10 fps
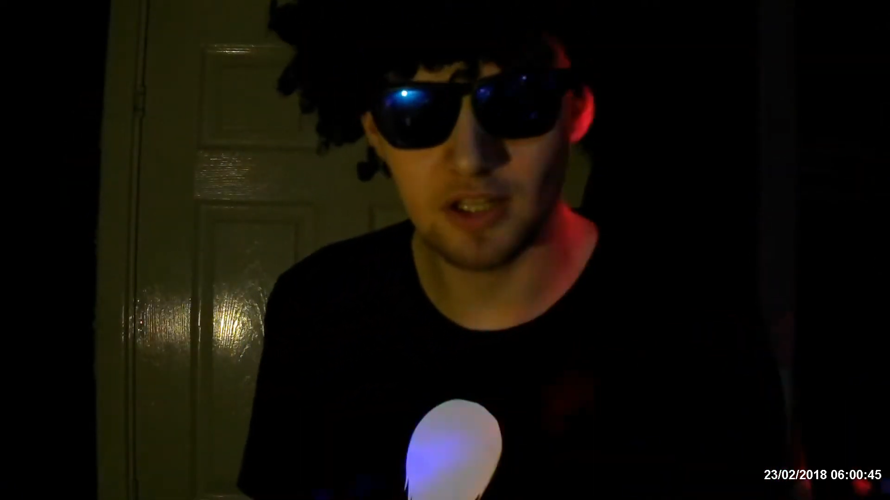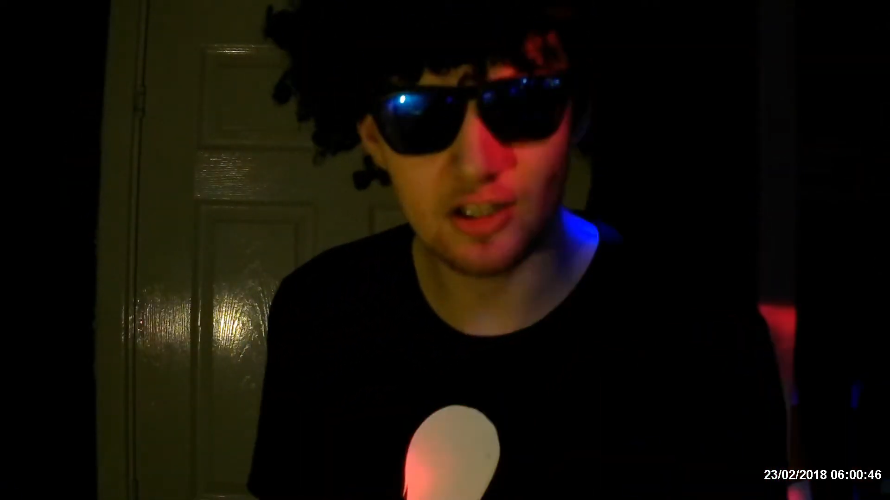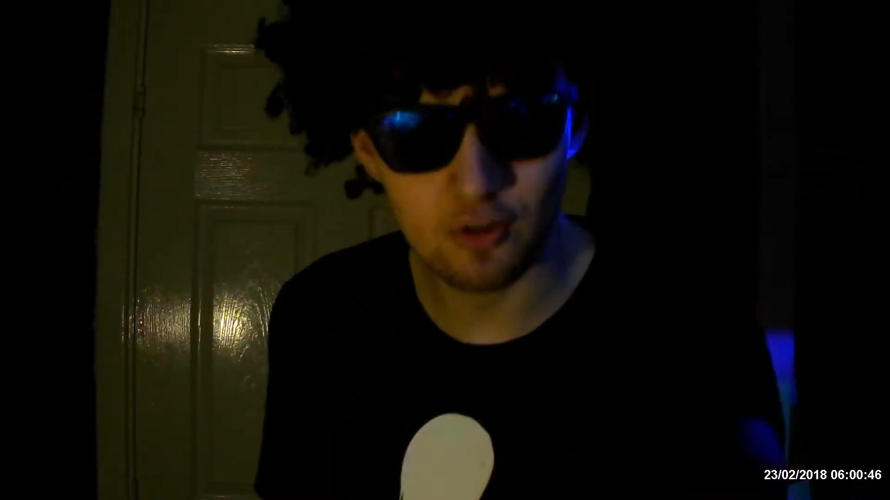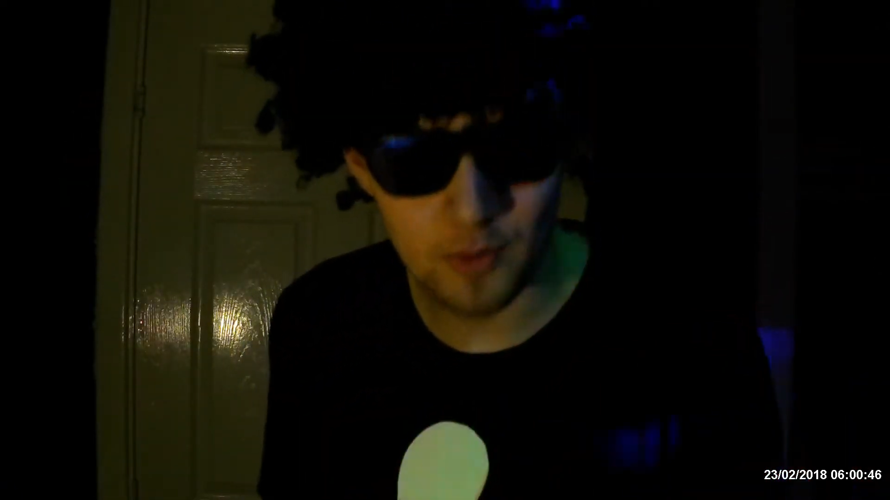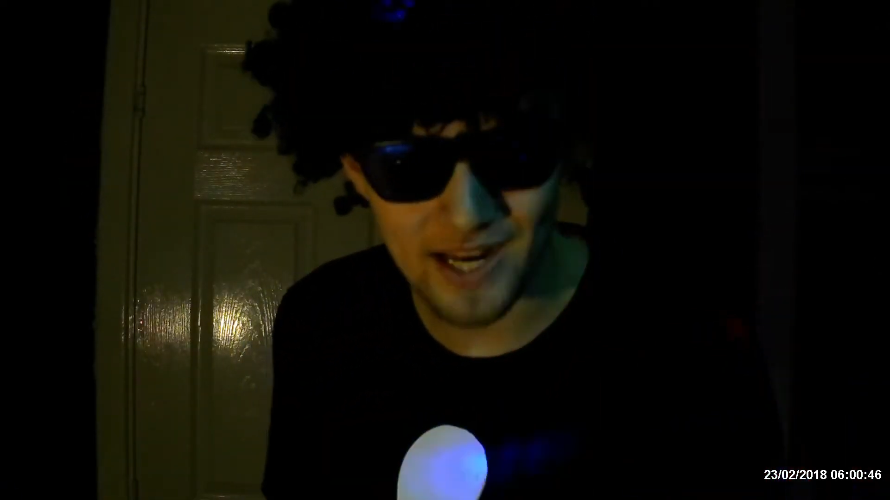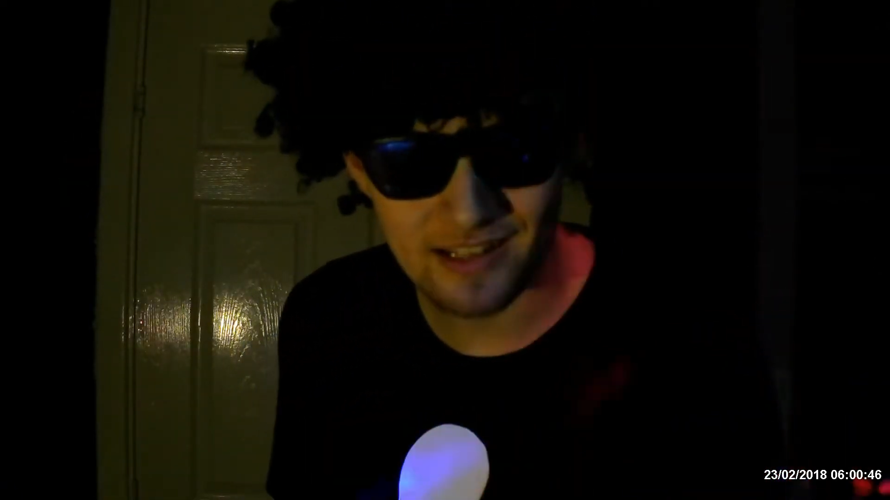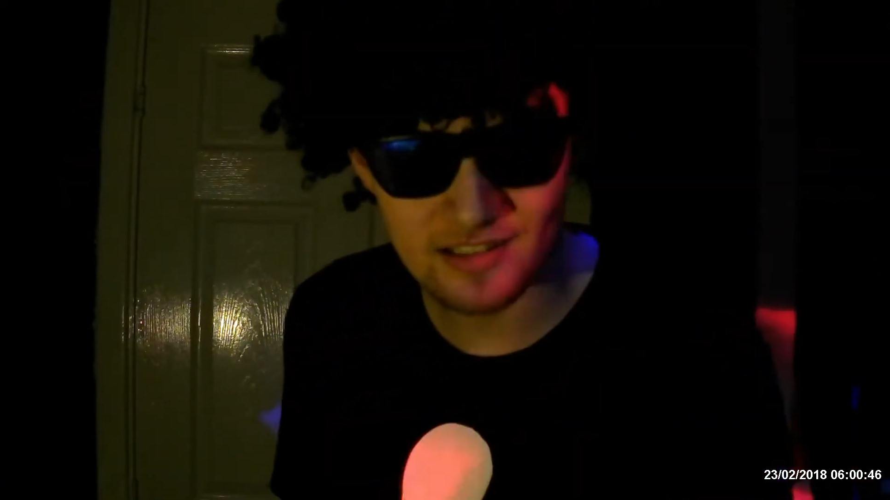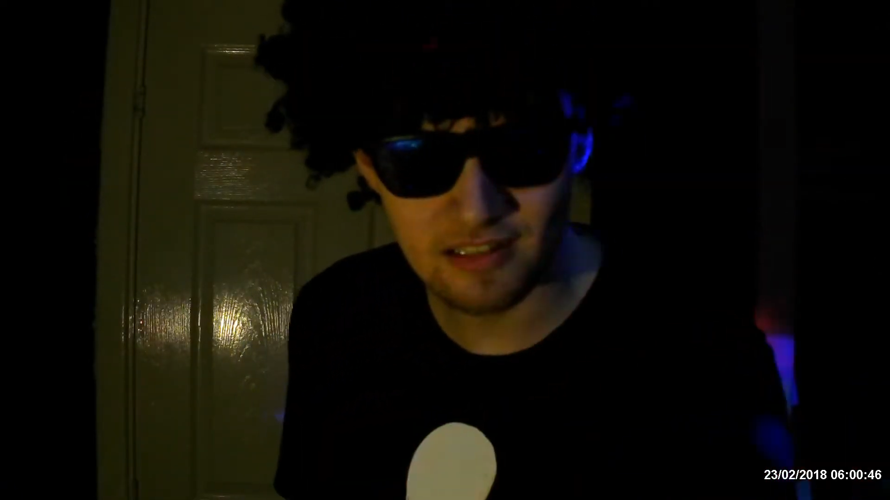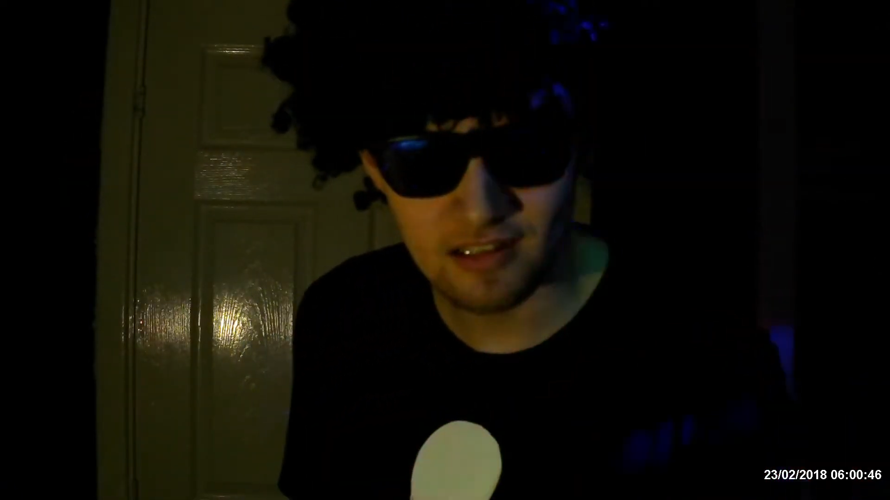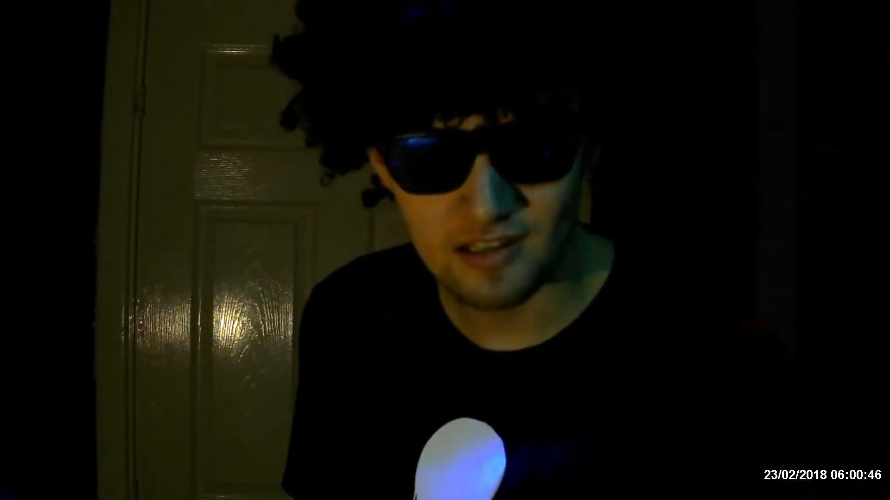twat,
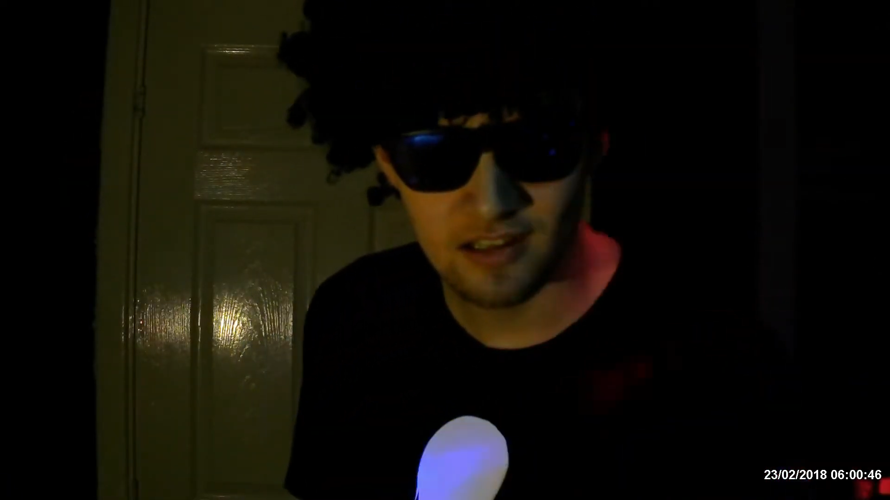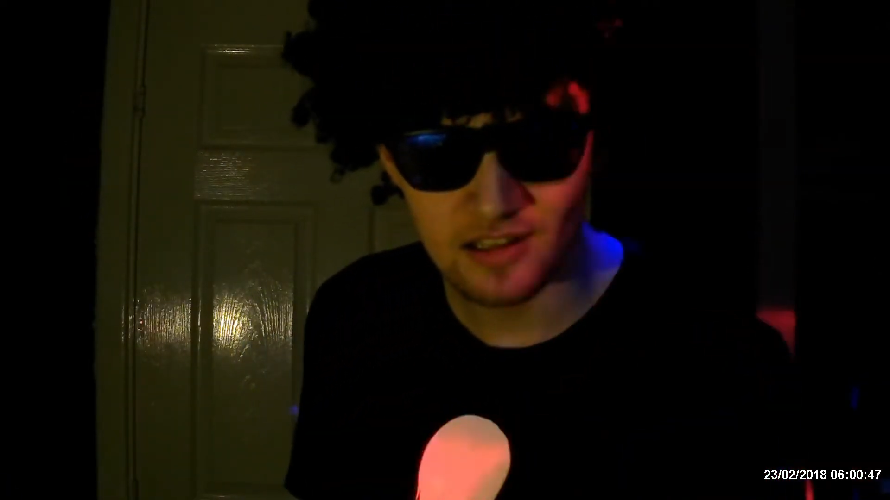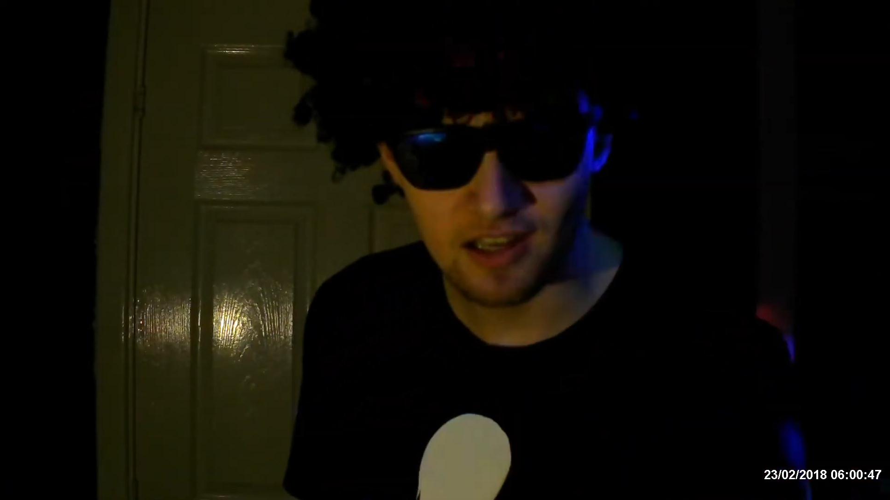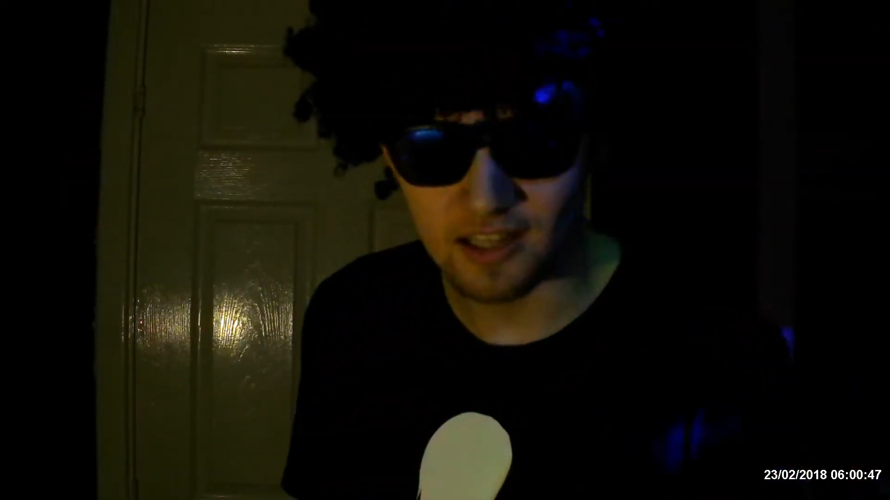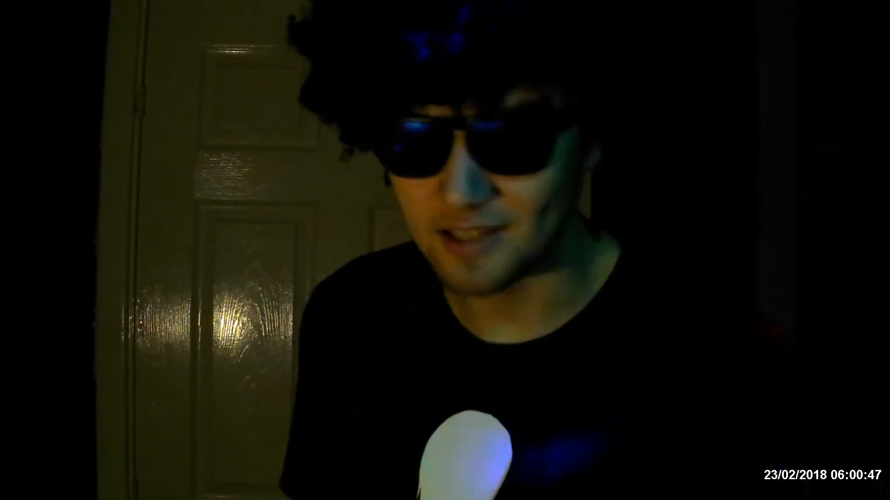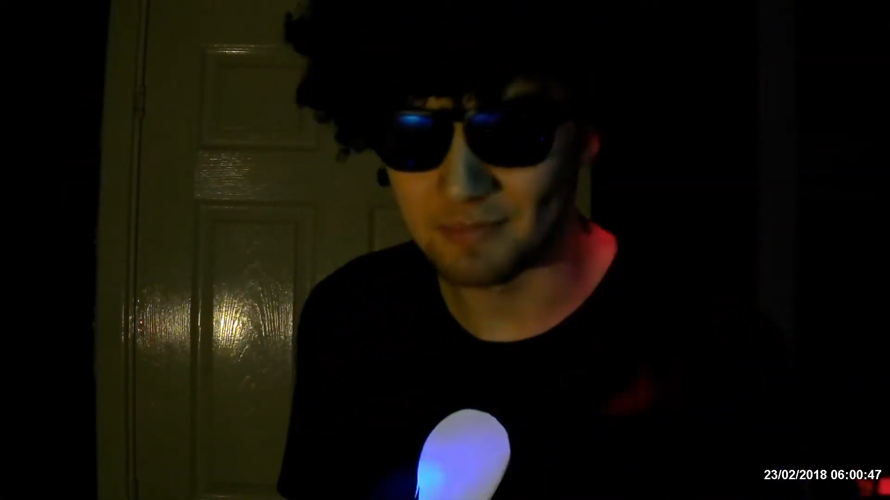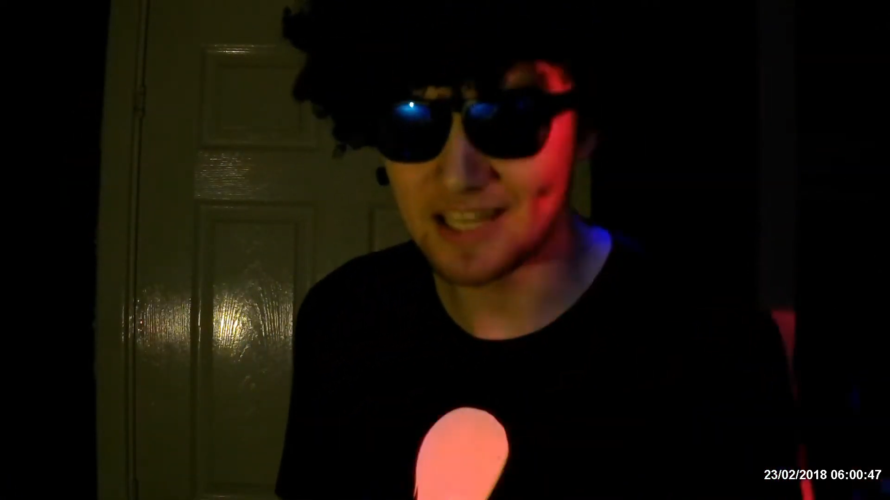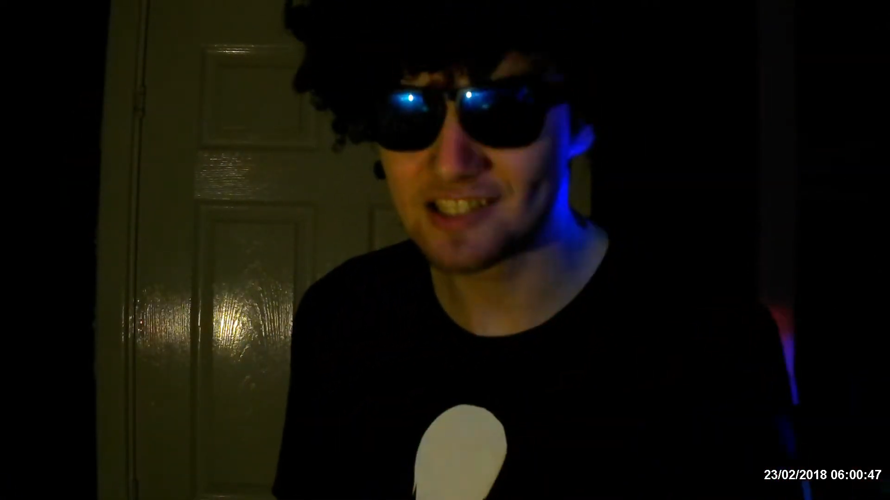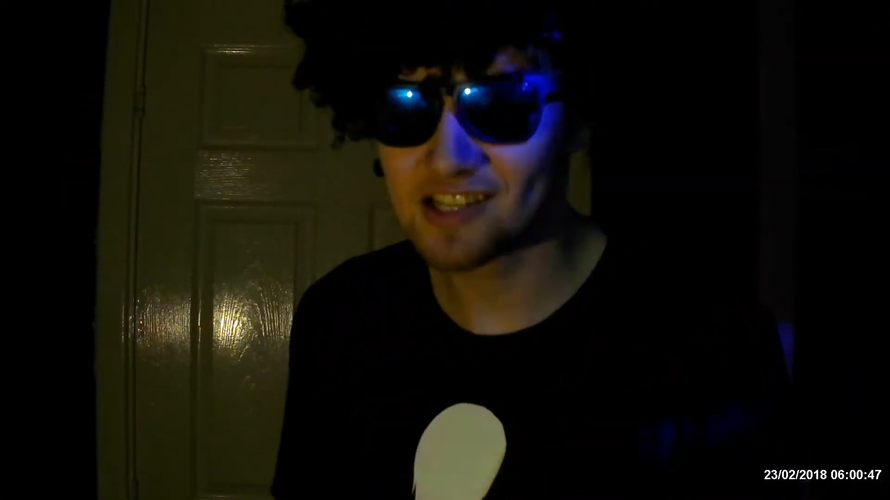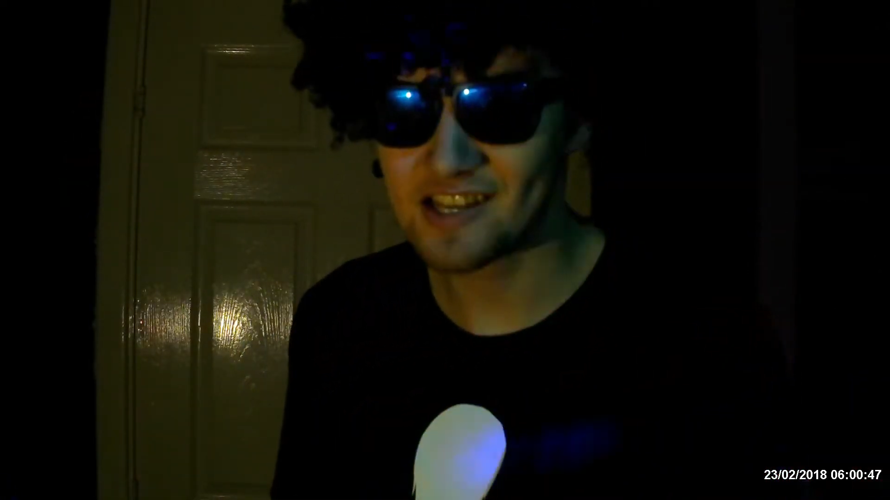and he
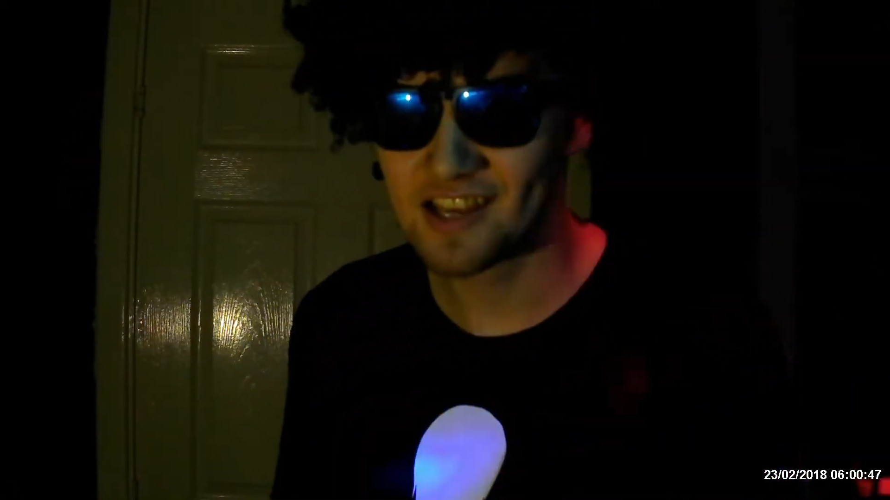makes